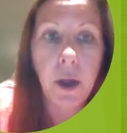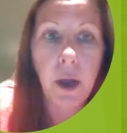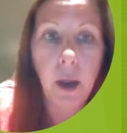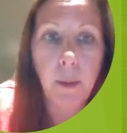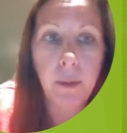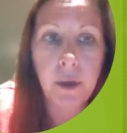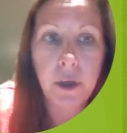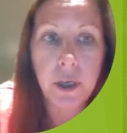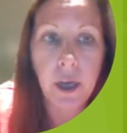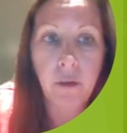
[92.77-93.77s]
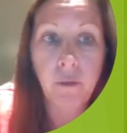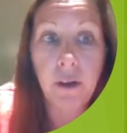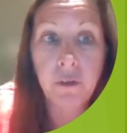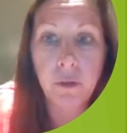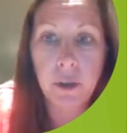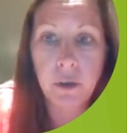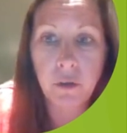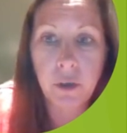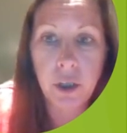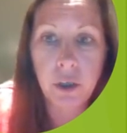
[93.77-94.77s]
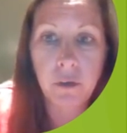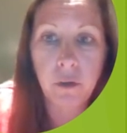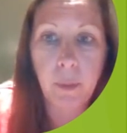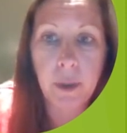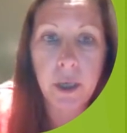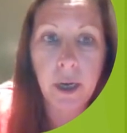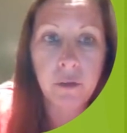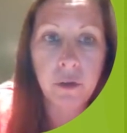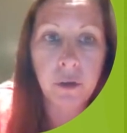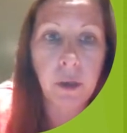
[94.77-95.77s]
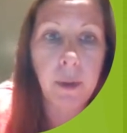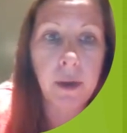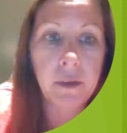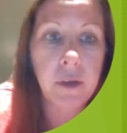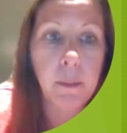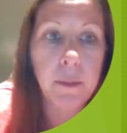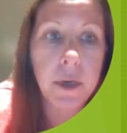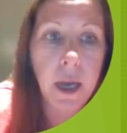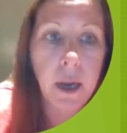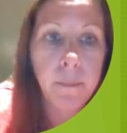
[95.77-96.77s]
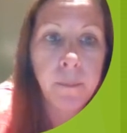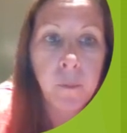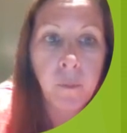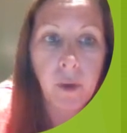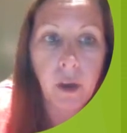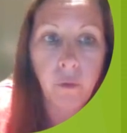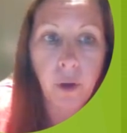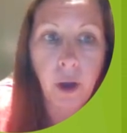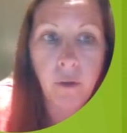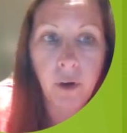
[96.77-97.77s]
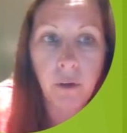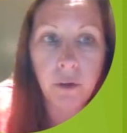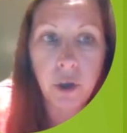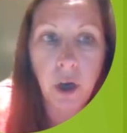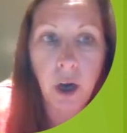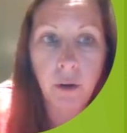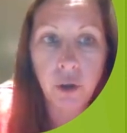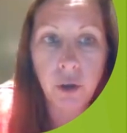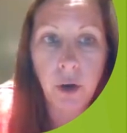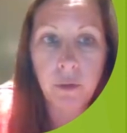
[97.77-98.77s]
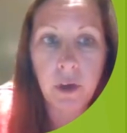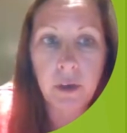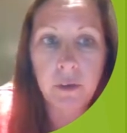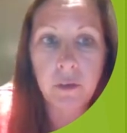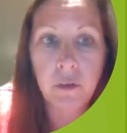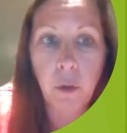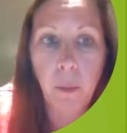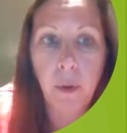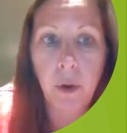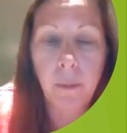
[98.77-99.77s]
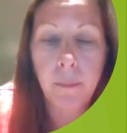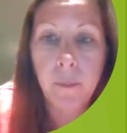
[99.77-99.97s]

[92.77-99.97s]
And then to get faster registration, so by text or email same day, if you have an Irish driver's license number,